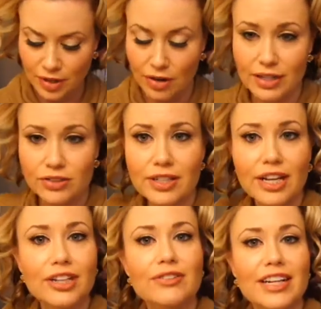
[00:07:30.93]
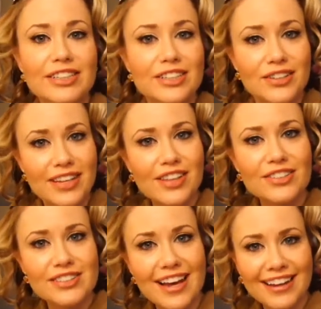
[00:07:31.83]
Alright, so now you're ready to do the other
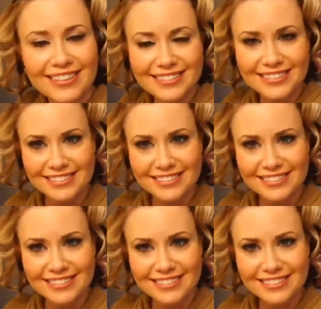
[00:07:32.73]
side.